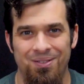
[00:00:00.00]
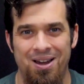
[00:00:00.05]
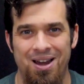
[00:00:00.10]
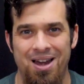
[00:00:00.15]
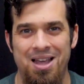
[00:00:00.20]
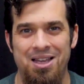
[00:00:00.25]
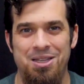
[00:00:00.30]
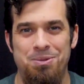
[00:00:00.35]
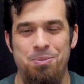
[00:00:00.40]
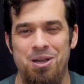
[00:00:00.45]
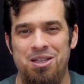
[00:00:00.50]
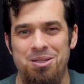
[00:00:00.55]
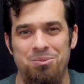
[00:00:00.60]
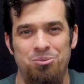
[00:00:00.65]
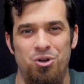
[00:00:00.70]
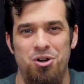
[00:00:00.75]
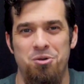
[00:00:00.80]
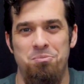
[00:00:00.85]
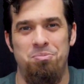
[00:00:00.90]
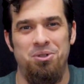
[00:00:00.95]
Right? I expect some
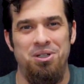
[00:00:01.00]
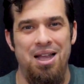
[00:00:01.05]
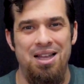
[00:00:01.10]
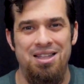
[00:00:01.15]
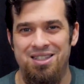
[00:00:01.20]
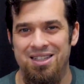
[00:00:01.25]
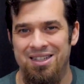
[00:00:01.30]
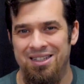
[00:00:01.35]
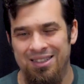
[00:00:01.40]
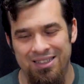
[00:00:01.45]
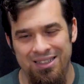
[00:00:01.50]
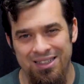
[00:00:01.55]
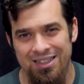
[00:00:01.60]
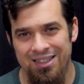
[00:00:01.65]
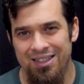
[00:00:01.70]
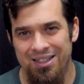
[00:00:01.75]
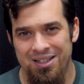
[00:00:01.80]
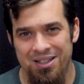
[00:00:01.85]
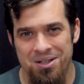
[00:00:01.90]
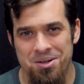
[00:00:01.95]
sort of blessing
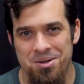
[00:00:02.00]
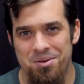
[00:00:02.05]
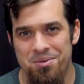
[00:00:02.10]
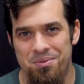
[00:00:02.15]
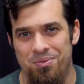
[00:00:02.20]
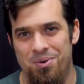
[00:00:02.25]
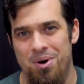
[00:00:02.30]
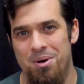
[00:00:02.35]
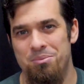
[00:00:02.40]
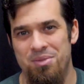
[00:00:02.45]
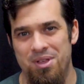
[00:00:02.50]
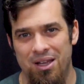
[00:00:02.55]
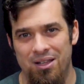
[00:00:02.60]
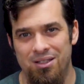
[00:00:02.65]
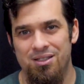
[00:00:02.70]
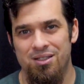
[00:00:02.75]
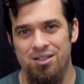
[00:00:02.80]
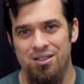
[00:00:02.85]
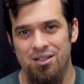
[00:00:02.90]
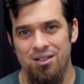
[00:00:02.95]
from
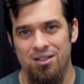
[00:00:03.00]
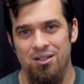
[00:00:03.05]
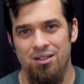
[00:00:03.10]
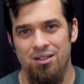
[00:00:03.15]
this.